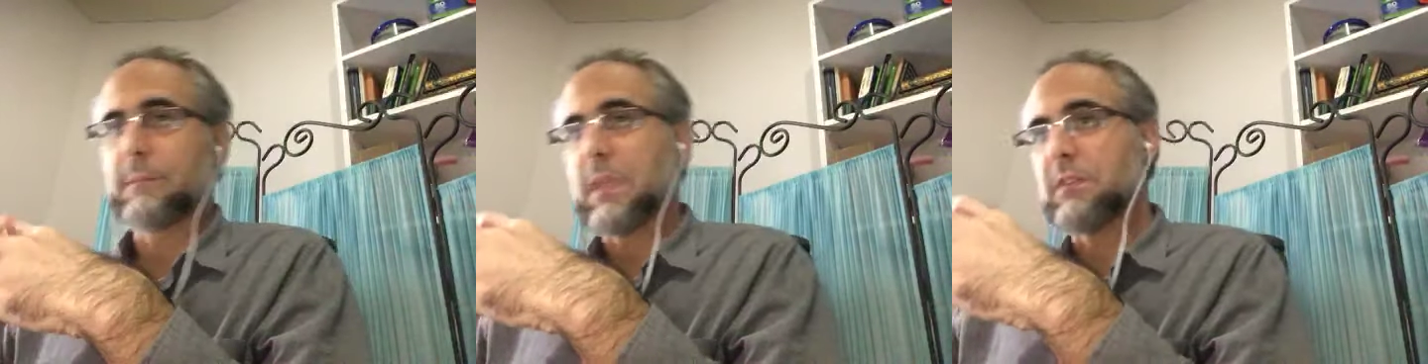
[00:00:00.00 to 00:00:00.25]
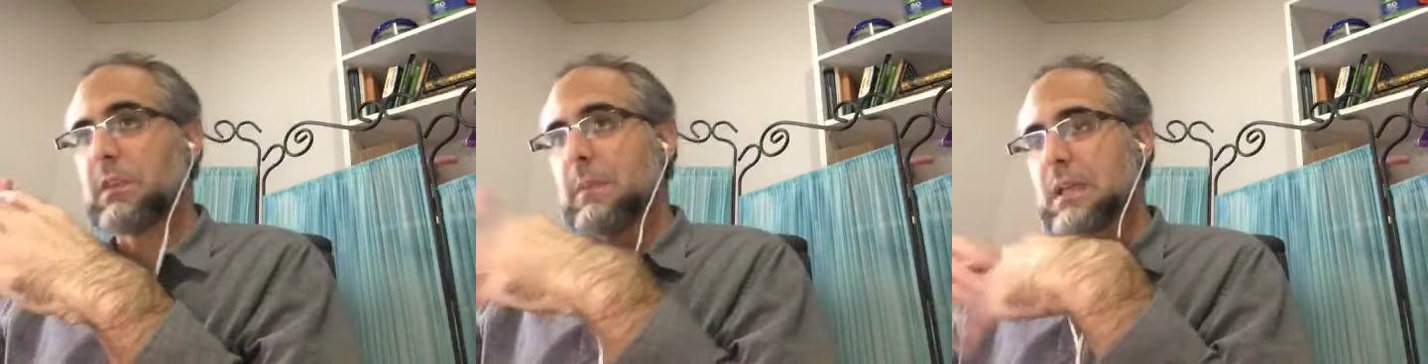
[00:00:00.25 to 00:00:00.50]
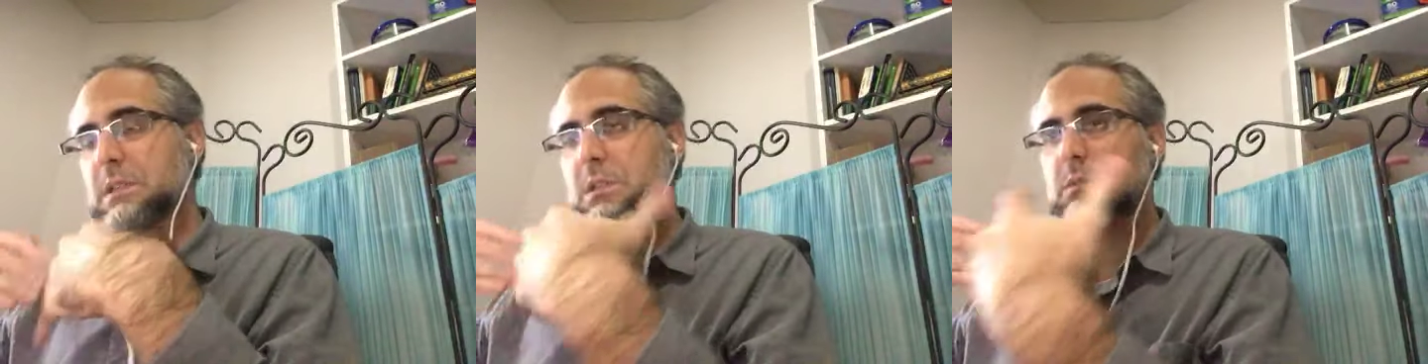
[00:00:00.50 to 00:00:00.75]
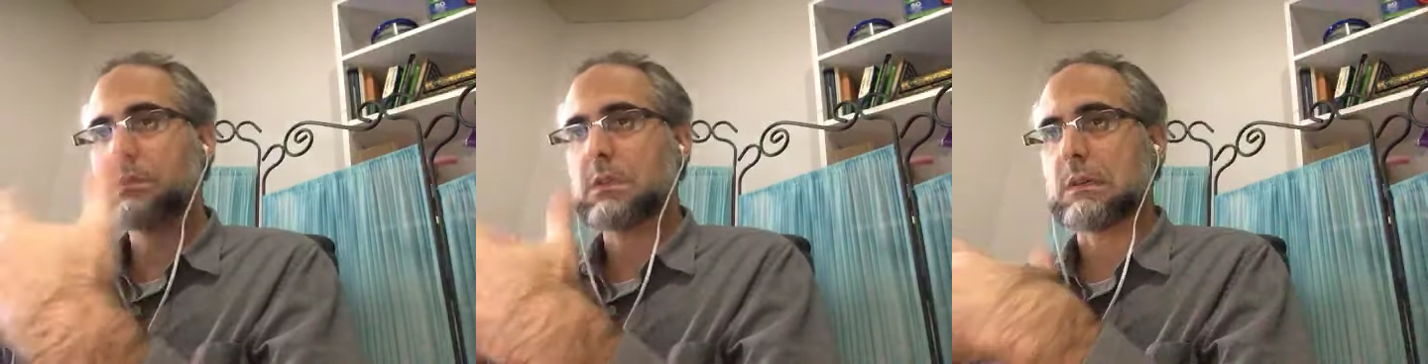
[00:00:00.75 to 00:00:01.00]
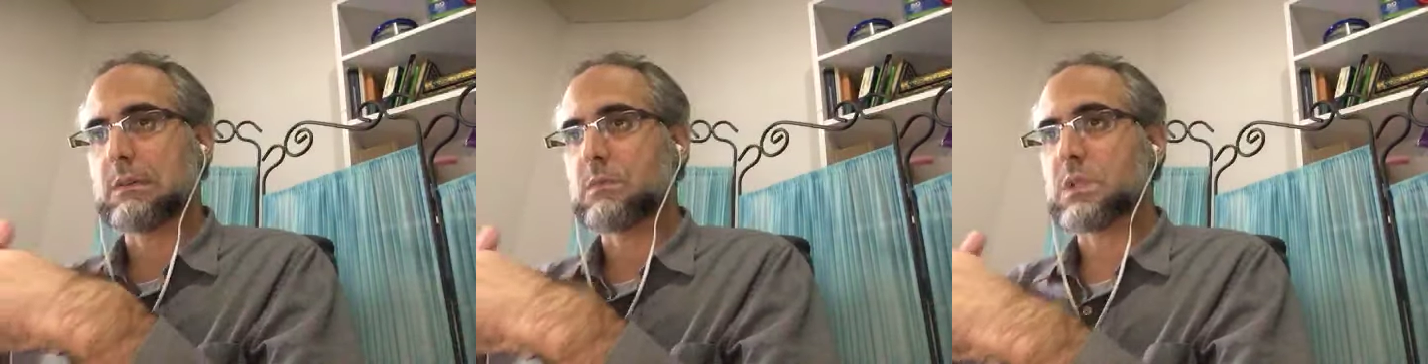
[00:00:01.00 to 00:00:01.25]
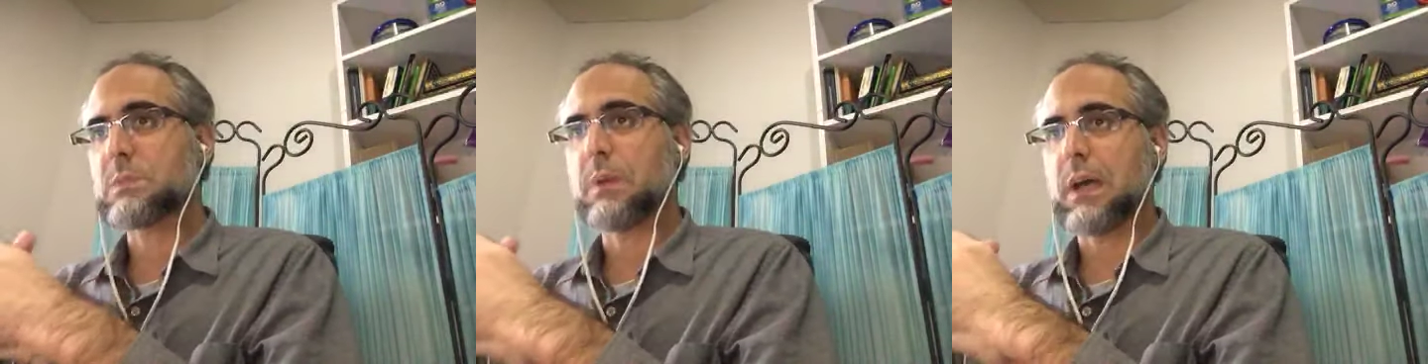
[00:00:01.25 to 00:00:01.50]
give the best
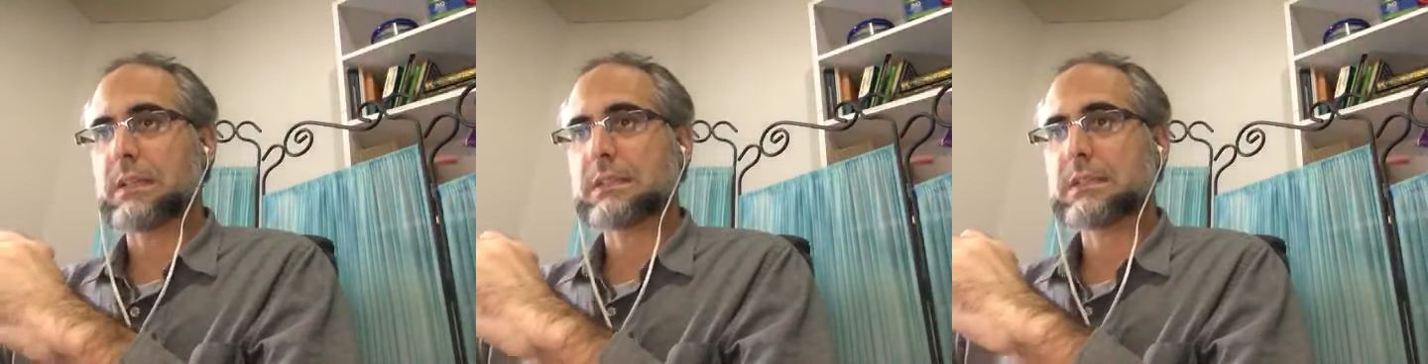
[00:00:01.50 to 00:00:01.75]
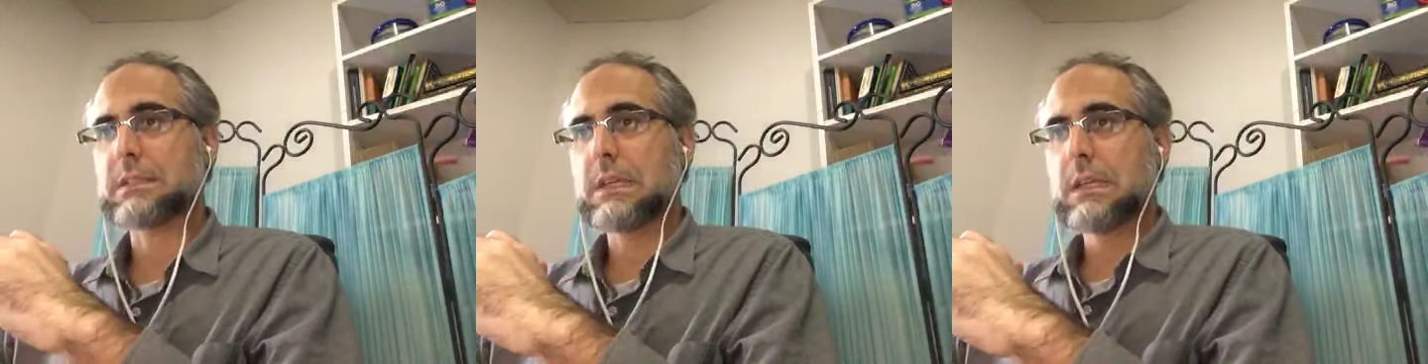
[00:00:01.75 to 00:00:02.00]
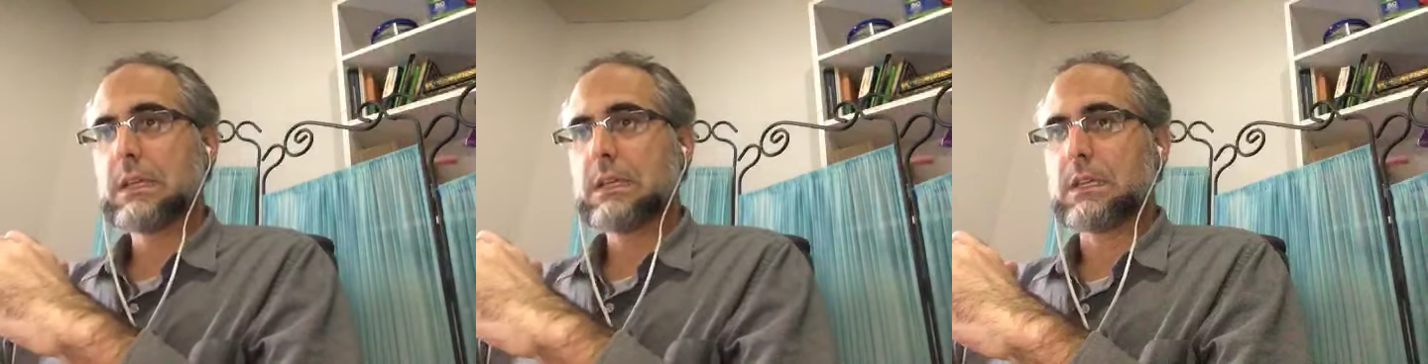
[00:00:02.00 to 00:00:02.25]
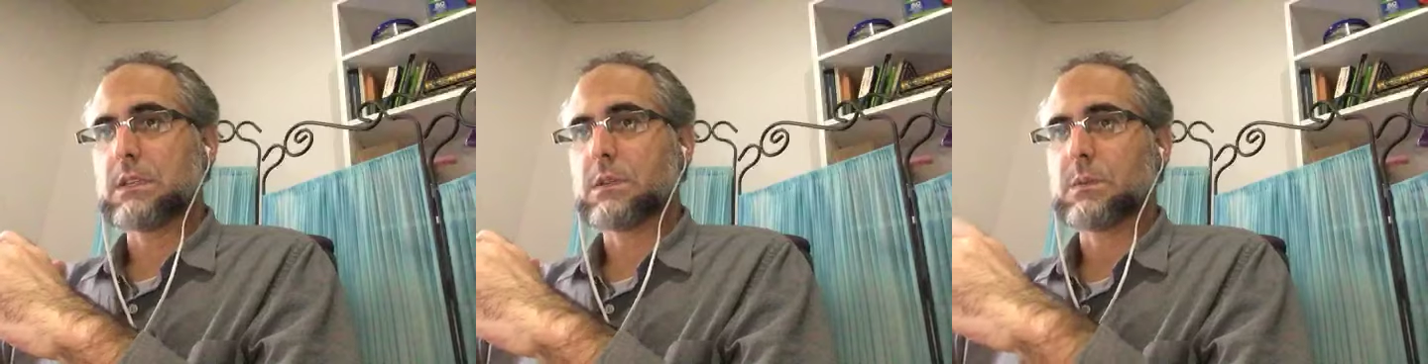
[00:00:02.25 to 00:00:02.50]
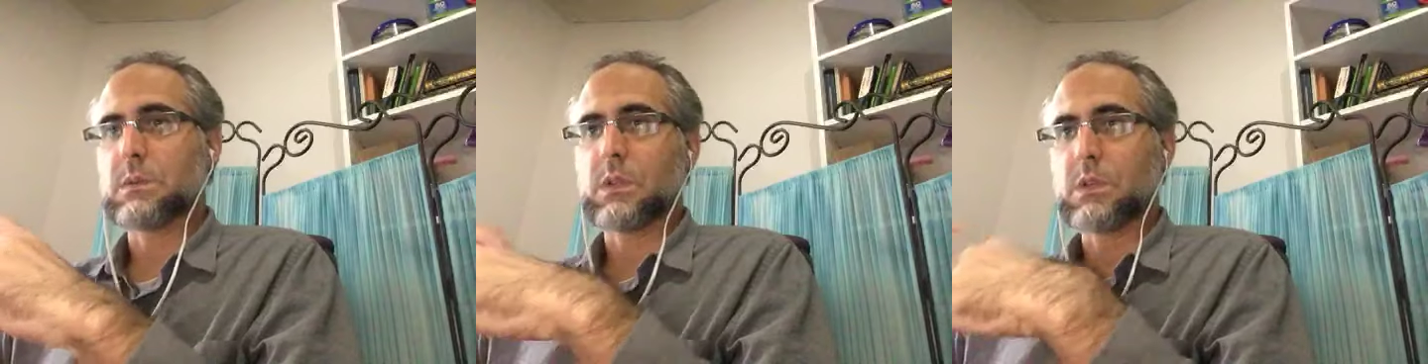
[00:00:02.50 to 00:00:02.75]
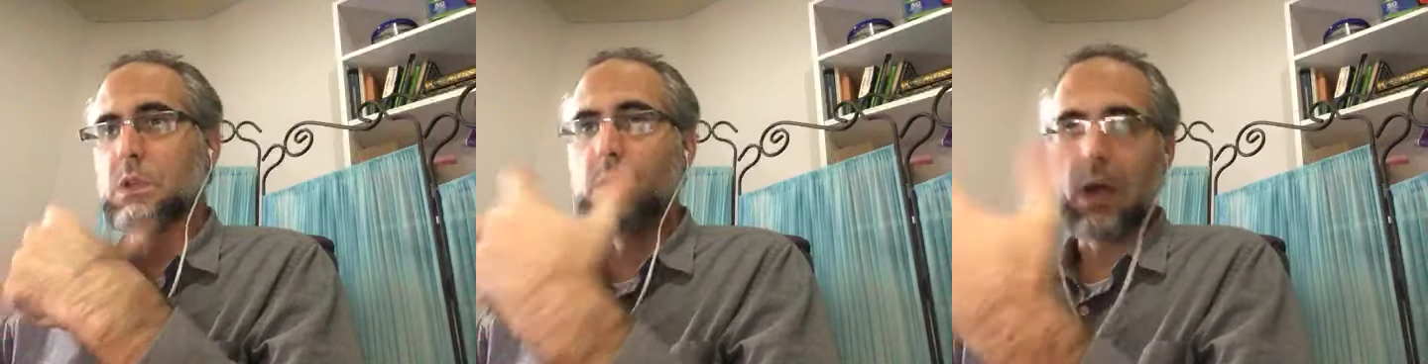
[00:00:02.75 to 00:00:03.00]
response in terms of
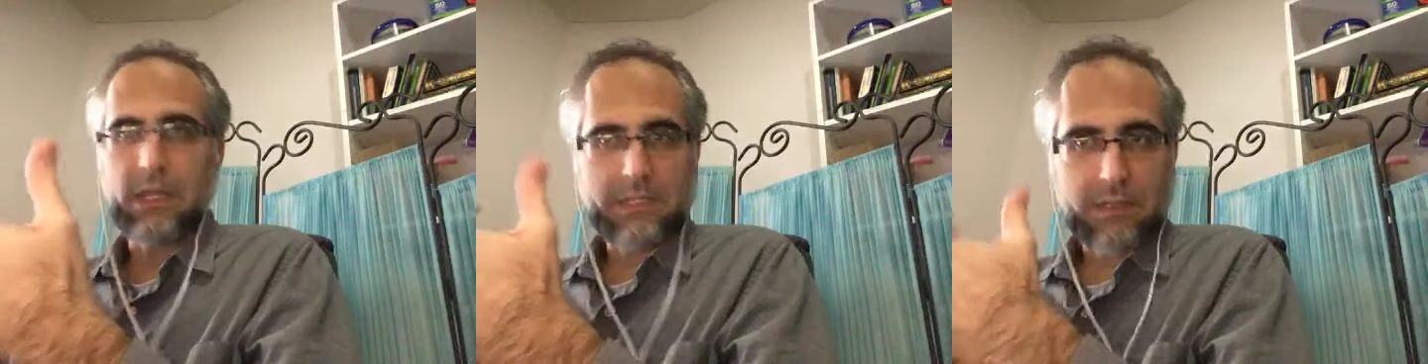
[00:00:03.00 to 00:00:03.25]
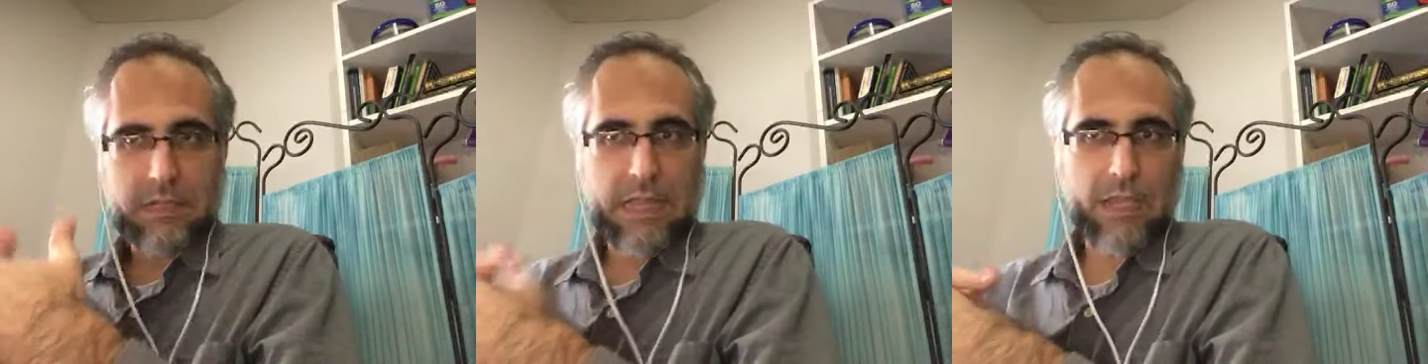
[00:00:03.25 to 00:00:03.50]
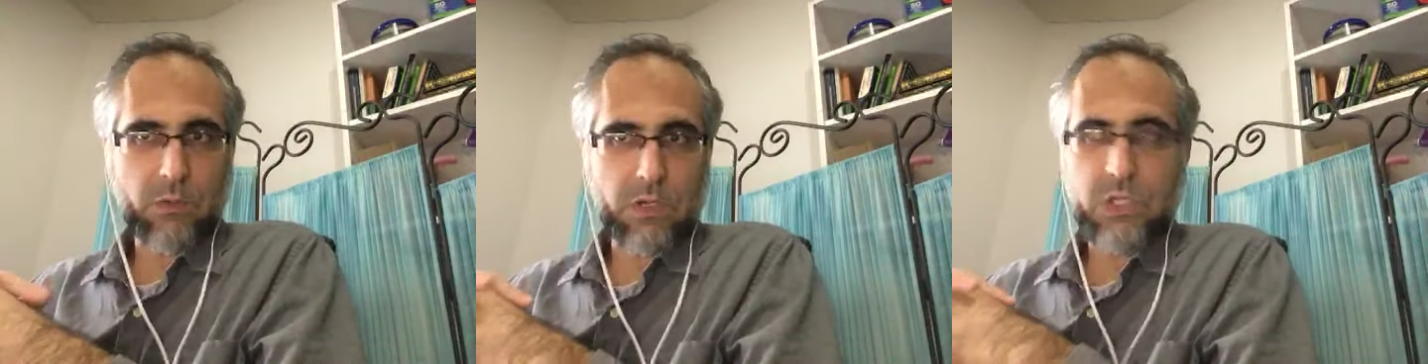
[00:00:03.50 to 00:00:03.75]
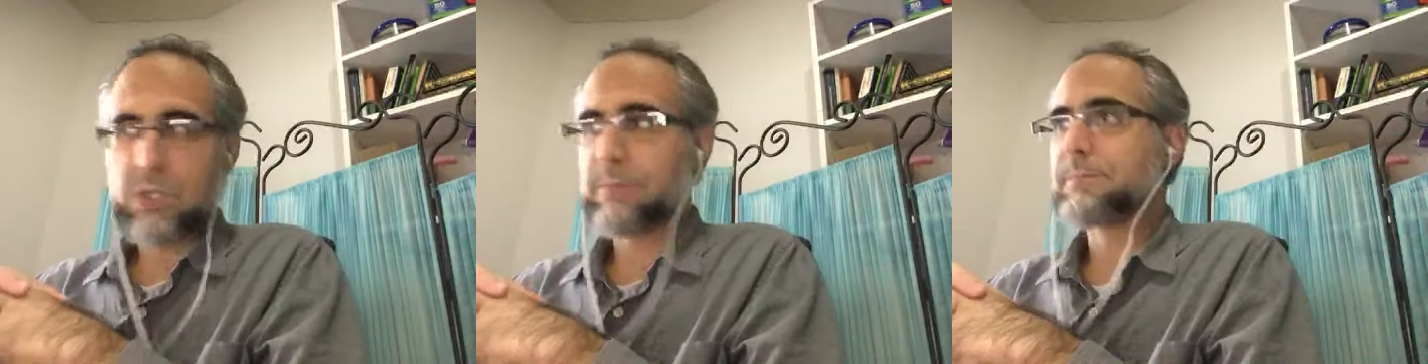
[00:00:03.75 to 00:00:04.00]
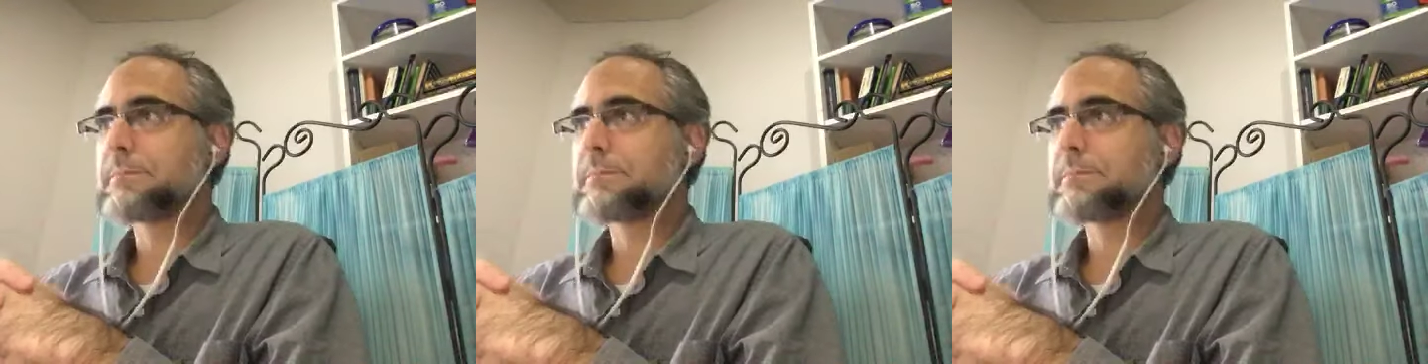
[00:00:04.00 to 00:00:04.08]
the nuance of the language.